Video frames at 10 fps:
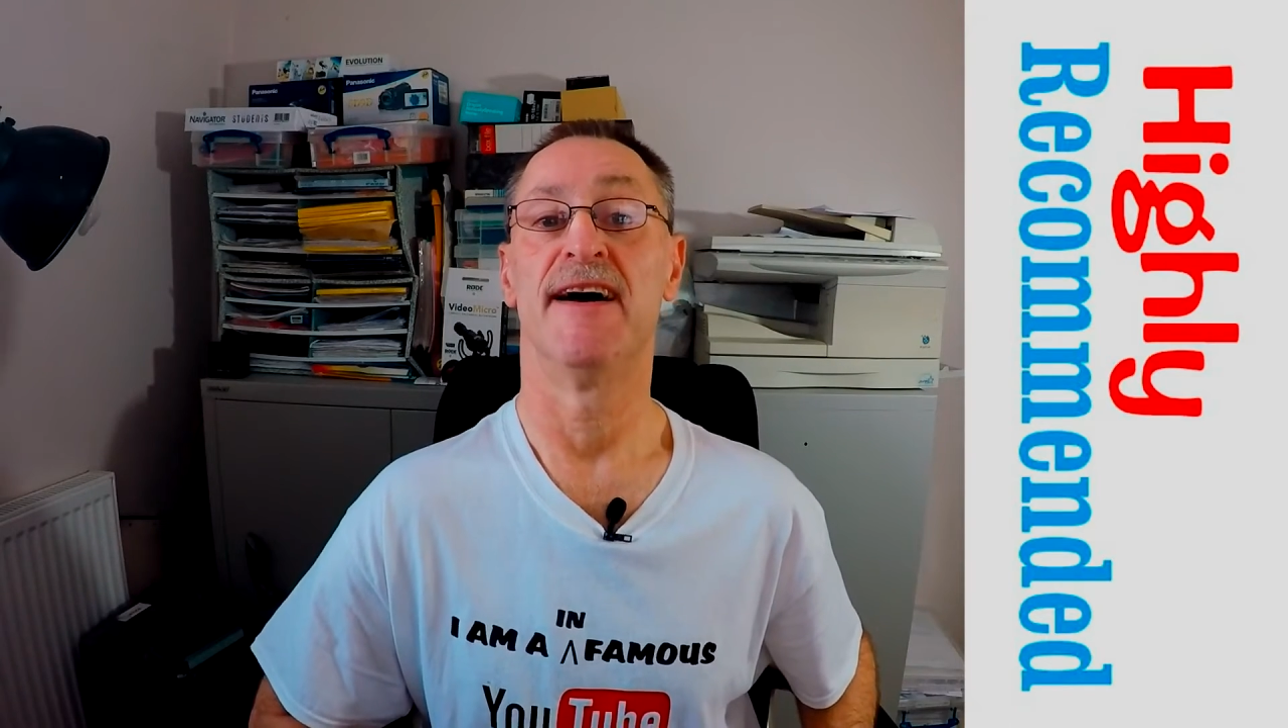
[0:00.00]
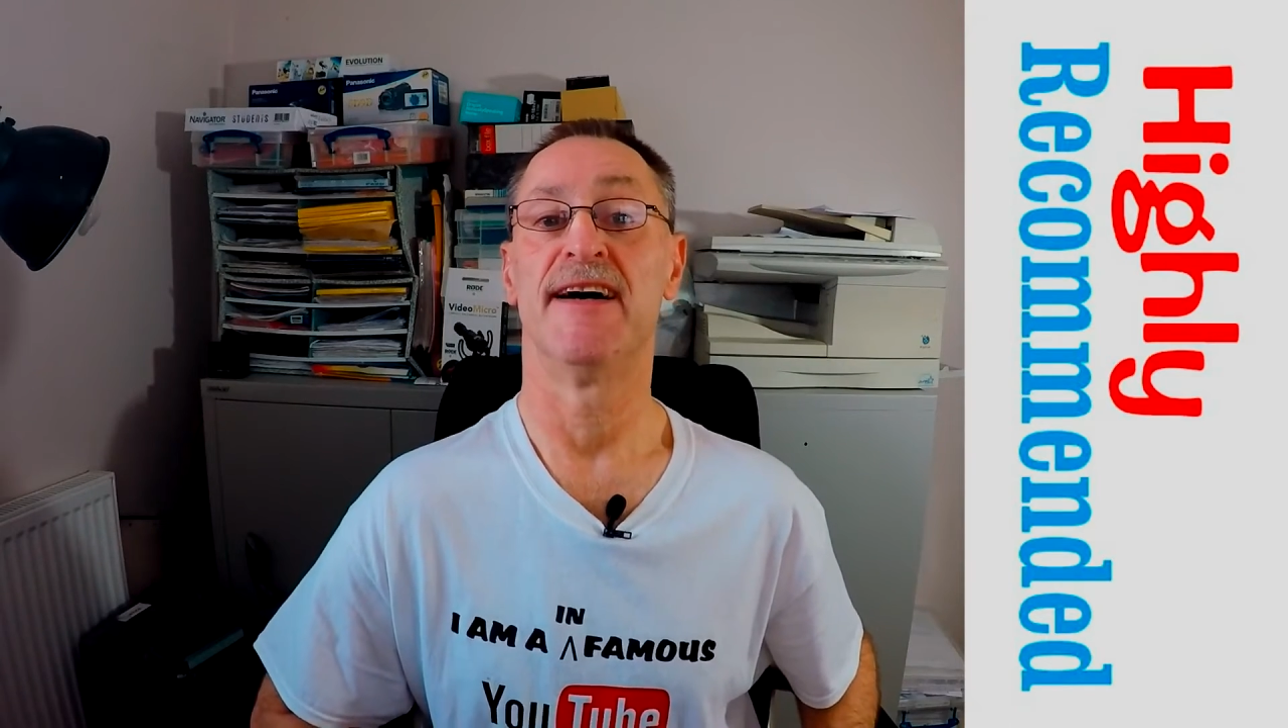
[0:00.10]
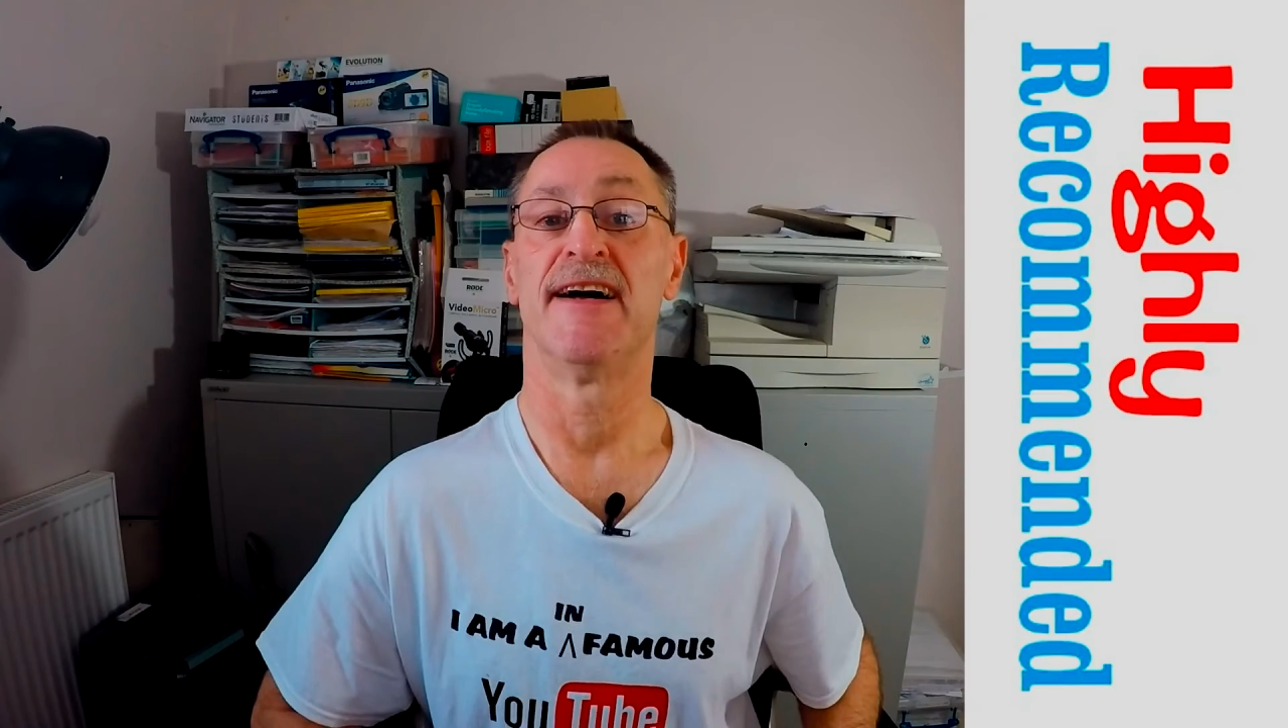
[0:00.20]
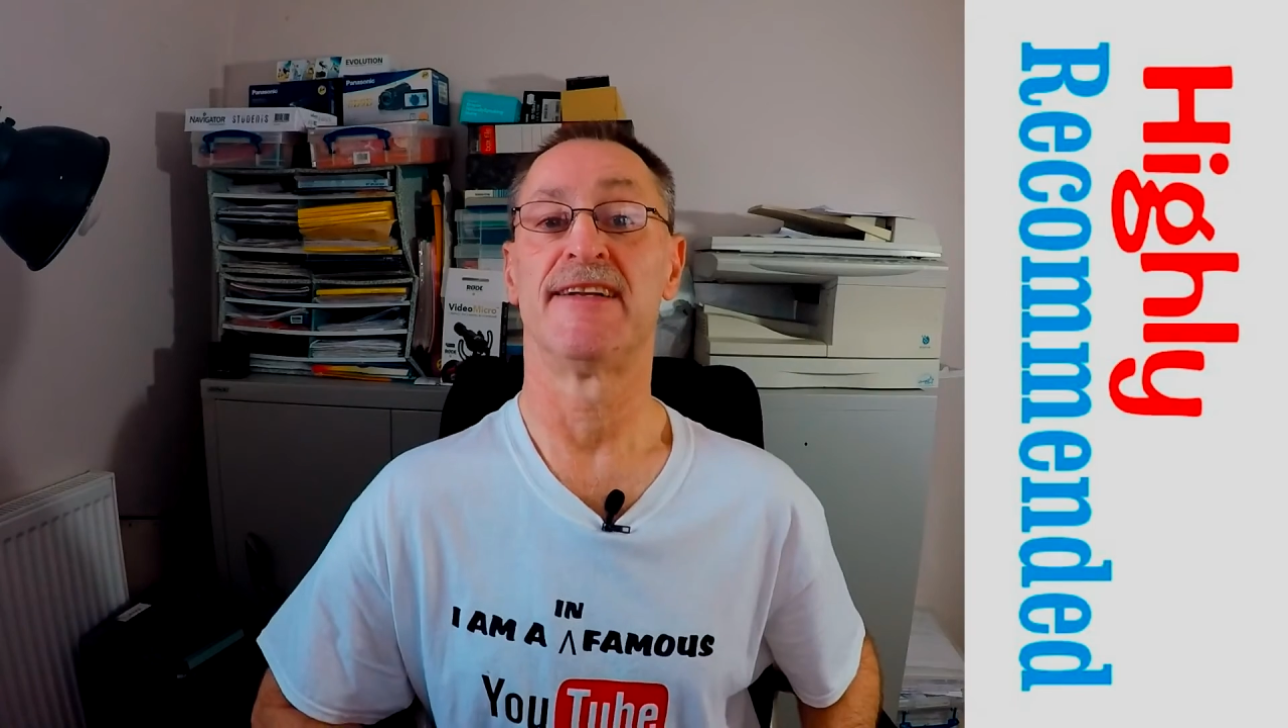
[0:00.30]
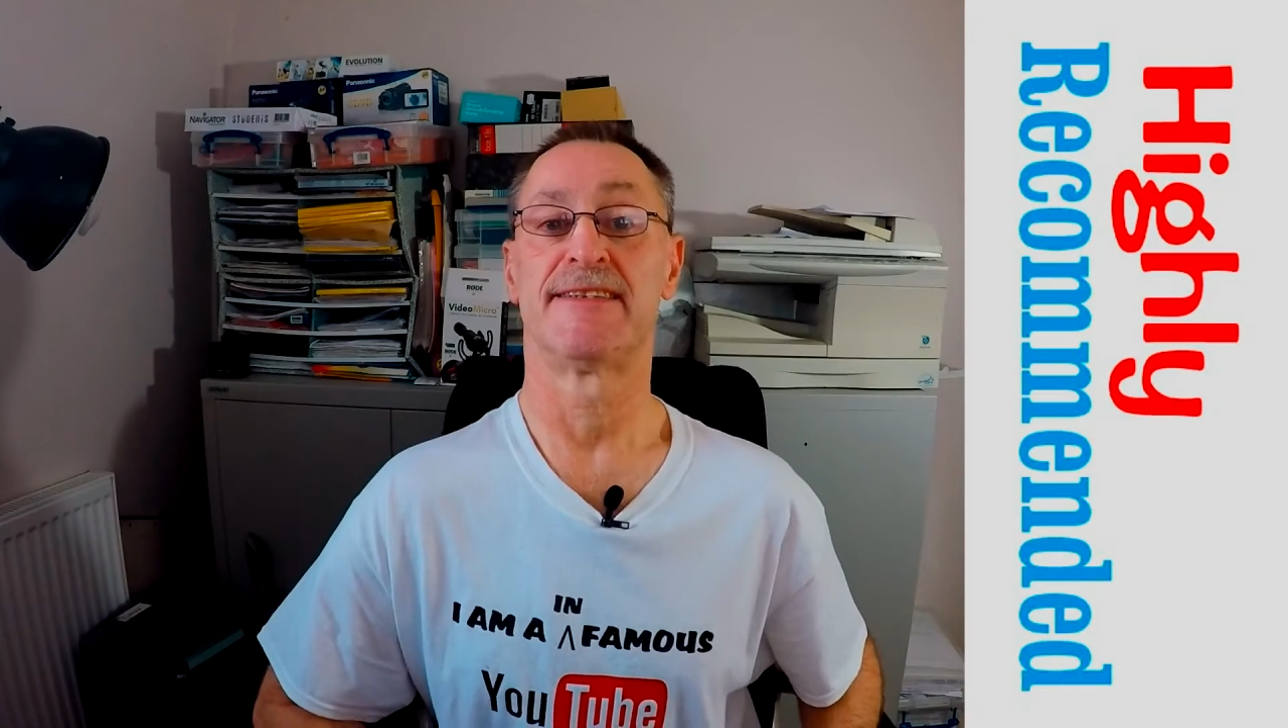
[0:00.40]

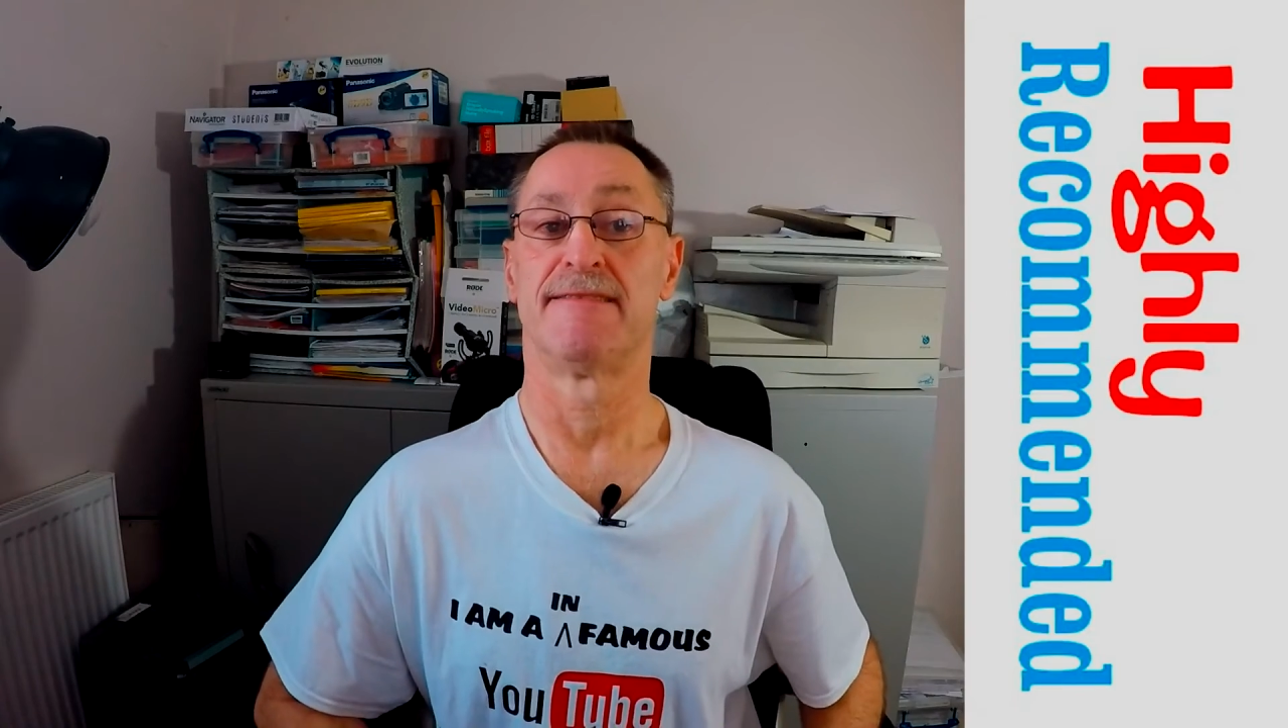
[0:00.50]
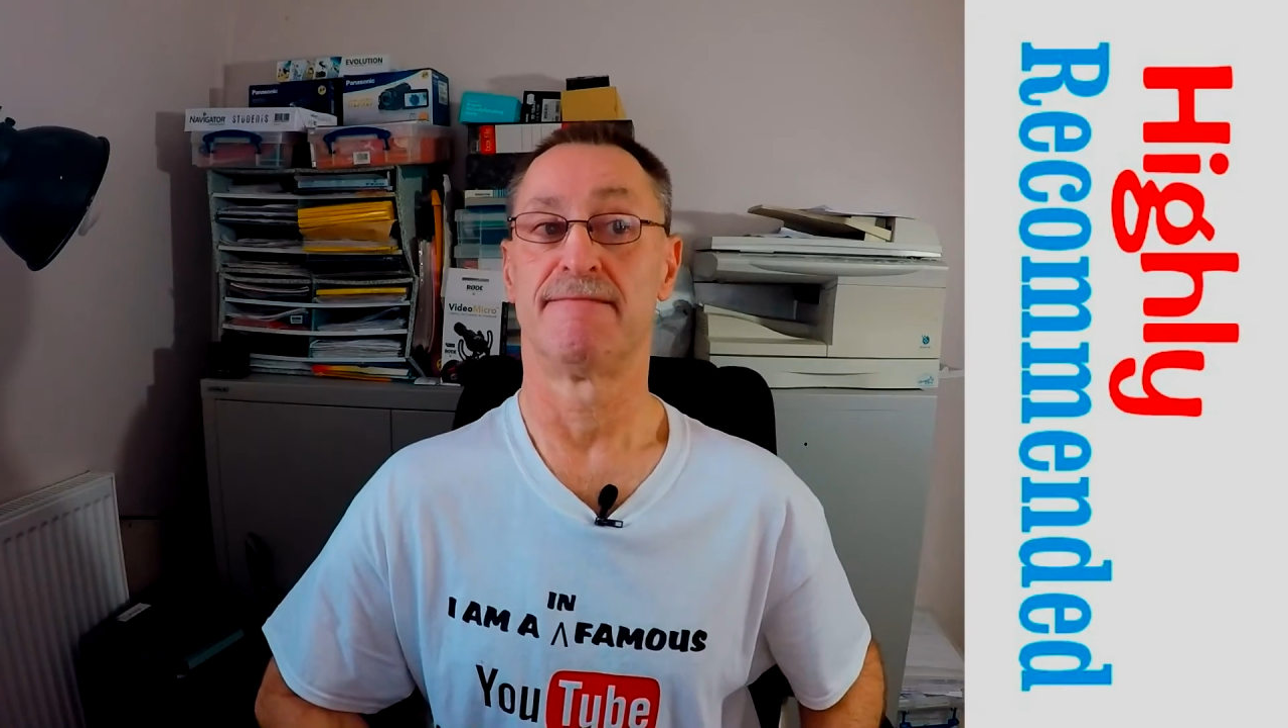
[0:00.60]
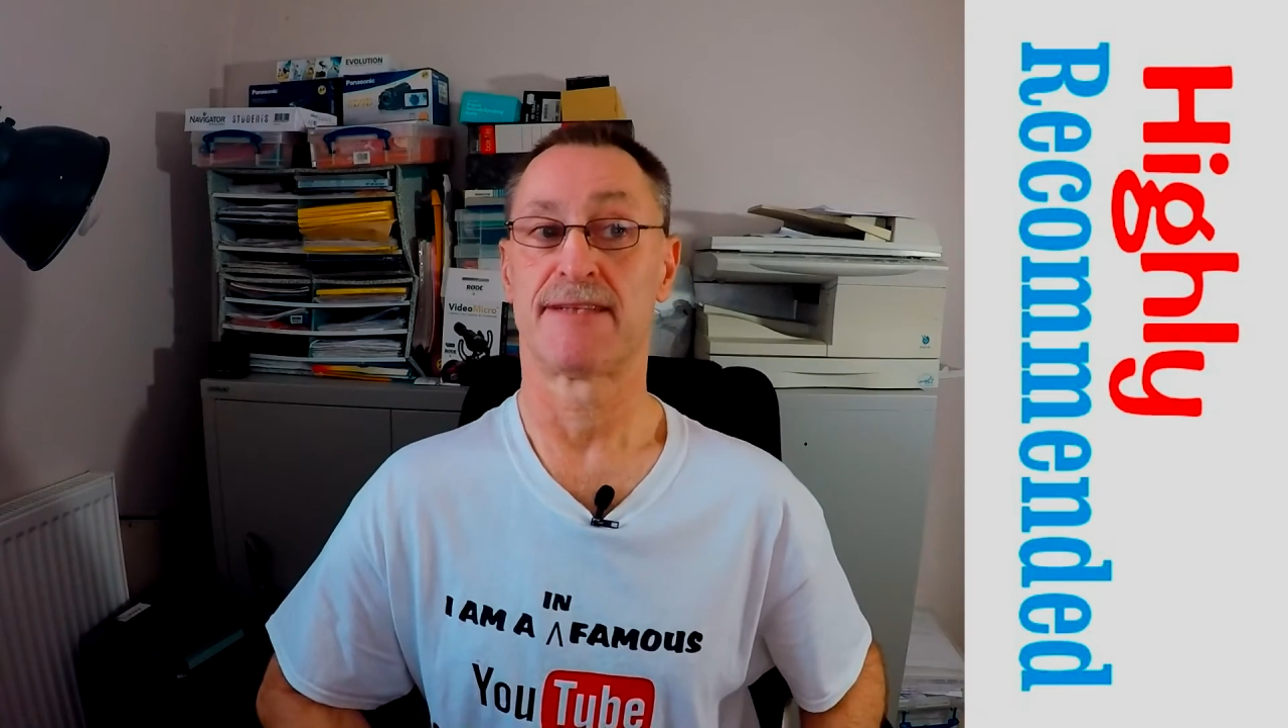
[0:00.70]
and